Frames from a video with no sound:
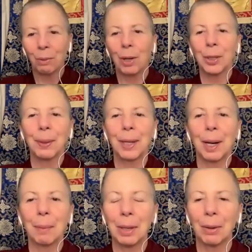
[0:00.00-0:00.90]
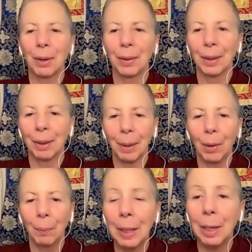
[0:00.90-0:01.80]
Watch Becoming Your Own Therapist.
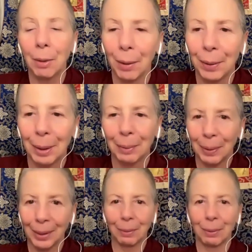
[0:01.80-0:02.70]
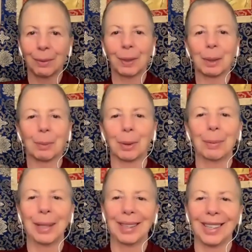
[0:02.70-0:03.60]
Oh, Be Your Own Therapist with Venerable
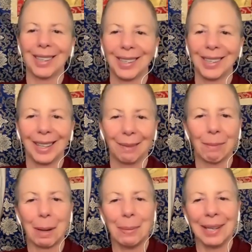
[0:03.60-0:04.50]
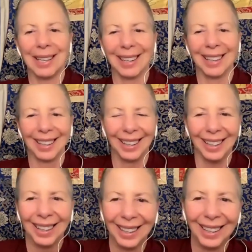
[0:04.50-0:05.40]
Rabina instead.
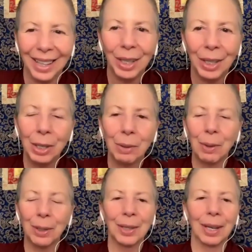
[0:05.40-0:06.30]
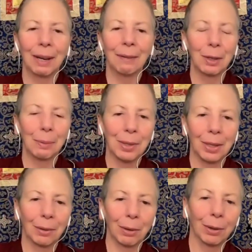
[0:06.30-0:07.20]
You can watch the halftime
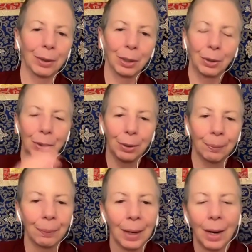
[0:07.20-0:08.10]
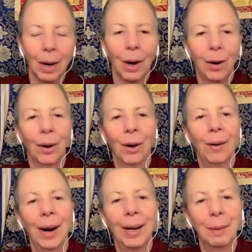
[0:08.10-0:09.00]
show on YouTube. All
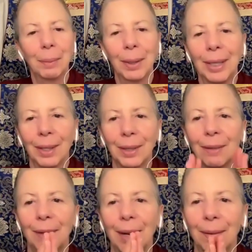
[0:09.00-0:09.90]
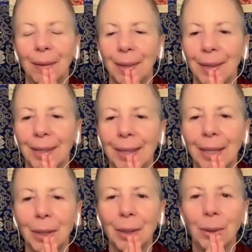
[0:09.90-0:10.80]
right, everybody. Lots of love. See
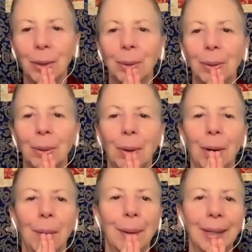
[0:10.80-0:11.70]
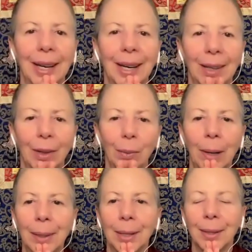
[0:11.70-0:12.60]
you on Monday. Or
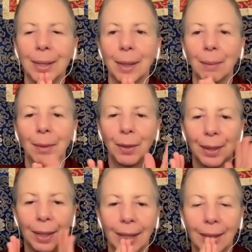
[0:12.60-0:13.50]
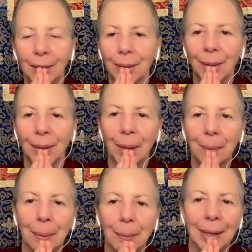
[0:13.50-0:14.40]
maybe I'll see some of you Sunday too. Okay,
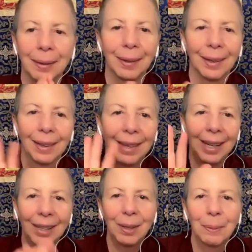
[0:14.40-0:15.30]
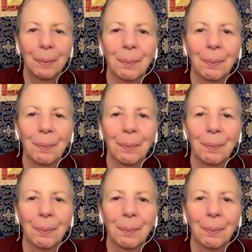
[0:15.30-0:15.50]
bye-bye. Thank you.